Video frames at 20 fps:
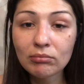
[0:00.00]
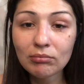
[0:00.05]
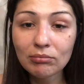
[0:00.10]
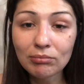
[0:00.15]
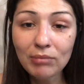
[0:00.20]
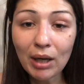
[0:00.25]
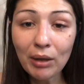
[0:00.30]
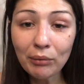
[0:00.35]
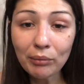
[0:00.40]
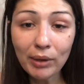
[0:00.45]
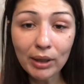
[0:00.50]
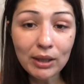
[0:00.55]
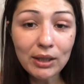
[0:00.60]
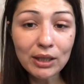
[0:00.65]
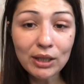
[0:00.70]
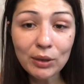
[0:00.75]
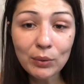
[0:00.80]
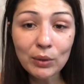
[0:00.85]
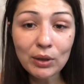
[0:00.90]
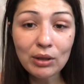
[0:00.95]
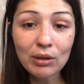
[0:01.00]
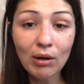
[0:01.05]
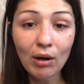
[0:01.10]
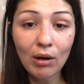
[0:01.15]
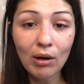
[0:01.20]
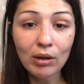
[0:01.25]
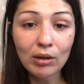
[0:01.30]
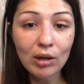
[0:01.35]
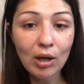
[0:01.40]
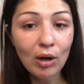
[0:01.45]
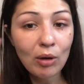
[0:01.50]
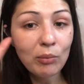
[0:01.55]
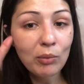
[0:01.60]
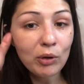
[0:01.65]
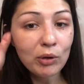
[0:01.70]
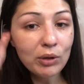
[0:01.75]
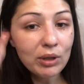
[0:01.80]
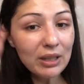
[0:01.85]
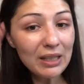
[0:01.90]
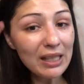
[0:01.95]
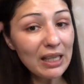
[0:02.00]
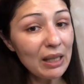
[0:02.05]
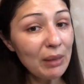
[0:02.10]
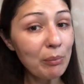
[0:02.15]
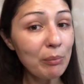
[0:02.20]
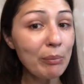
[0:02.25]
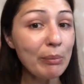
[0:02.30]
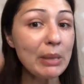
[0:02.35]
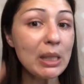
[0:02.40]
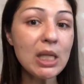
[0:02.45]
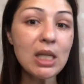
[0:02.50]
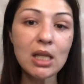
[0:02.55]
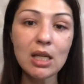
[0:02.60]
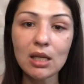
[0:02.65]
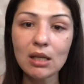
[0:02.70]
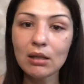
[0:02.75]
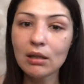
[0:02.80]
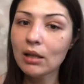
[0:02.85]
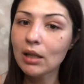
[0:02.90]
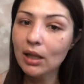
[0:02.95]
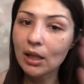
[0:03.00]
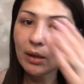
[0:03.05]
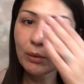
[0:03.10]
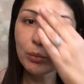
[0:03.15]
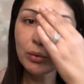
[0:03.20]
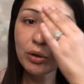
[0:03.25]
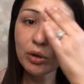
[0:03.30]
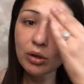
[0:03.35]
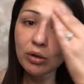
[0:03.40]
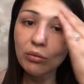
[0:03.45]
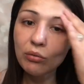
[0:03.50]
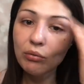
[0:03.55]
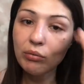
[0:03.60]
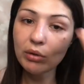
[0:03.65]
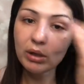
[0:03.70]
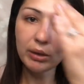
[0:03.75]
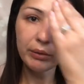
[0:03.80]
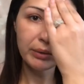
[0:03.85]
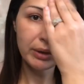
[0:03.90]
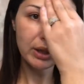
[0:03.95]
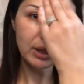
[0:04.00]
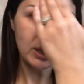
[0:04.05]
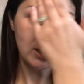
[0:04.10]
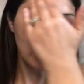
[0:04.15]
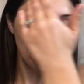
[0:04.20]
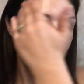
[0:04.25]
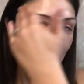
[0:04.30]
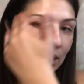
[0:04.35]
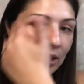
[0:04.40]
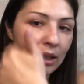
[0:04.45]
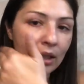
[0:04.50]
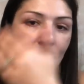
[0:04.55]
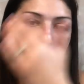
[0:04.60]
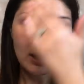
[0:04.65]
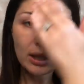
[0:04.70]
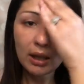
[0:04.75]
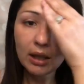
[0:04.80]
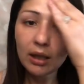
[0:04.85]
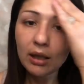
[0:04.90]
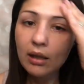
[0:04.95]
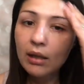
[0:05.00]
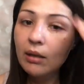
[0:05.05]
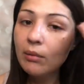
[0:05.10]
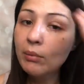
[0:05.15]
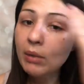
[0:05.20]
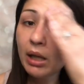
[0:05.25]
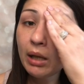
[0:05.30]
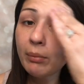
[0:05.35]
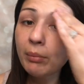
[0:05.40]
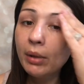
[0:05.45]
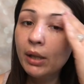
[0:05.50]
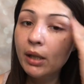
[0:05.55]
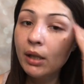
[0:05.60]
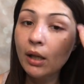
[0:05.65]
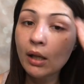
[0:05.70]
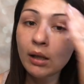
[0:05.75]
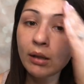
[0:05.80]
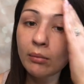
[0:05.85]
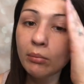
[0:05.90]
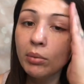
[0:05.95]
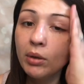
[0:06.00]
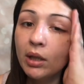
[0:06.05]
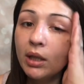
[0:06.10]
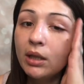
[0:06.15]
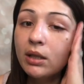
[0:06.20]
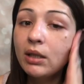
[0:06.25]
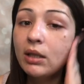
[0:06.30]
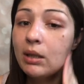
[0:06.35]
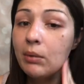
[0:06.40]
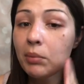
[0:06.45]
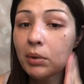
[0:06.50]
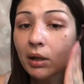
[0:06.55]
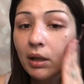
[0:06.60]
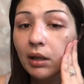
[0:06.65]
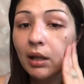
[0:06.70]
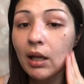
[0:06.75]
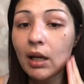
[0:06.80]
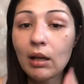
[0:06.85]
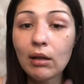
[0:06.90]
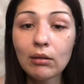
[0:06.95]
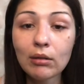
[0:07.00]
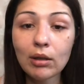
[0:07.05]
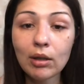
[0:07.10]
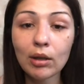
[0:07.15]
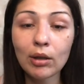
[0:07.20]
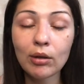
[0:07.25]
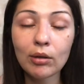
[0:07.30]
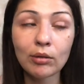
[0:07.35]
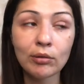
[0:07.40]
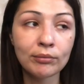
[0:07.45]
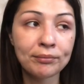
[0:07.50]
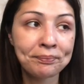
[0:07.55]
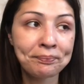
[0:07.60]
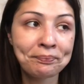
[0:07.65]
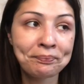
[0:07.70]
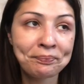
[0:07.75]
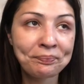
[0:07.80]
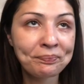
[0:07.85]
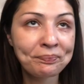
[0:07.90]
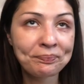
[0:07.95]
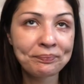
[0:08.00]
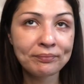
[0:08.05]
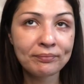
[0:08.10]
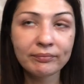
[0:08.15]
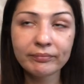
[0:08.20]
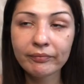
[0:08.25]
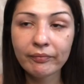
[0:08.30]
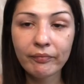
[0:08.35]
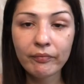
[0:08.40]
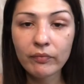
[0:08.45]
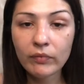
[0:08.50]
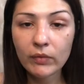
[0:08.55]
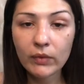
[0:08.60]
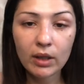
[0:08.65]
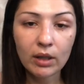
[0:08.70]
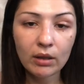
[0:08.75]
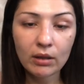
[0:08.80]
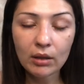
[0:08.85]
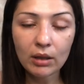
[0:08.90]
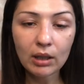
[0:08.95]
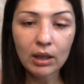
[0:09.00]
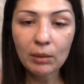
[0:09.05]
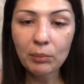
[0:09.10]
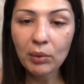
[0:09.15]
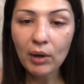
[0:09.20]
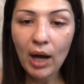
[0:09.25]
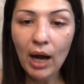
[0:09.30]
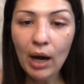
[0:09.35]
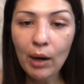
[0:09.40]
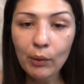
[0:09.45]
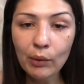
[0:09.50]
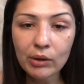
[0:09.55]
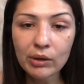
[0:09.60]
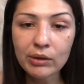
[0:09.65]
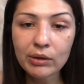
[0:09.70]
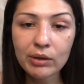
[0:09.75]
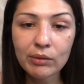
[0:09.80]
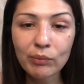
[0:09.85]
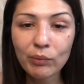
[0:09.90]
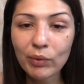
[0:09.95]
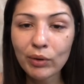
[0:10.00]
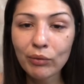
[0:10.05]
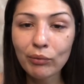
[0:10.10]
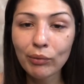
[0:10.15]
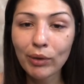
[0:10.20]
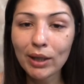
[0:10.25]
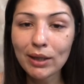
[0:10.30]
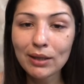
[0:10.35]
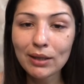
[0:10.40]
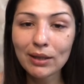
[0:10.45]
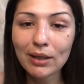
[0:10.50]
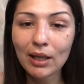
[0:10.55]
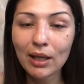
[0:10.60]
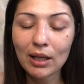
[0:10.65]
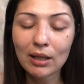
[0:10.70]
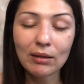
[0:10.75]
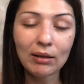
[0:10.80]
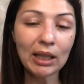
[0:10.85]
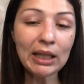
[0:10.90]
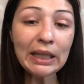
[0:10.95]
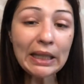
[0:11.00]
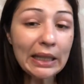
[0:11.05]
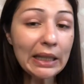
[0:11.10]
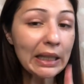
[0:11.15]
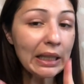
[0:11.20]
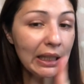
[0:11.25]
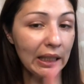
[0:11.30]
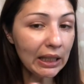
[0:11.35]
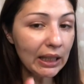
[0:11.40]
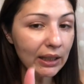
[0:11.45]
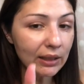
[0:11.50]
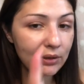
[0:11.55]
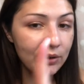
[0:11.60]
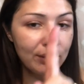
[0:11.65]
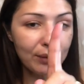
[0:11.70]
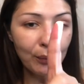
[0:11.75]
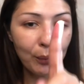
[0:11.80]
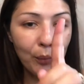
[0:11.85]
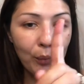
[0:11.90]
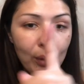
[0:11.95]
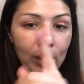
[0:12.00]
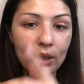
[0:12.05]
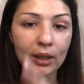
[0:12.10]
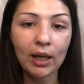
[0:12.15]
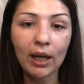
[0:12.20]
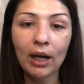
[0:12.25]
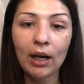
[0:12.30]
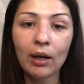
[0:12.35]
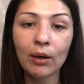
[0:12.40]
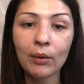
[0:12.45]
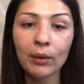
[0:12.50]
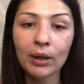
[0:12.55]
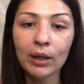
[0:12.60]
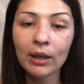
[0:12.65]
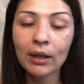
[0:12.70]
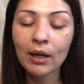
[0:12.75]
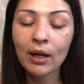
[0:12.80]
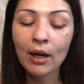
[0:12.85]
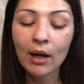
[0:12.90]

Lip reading: my redness was gone almost immediately, which is really neat in my opinion, because typically I'll go a couple hours with red skin, at least 1 hour.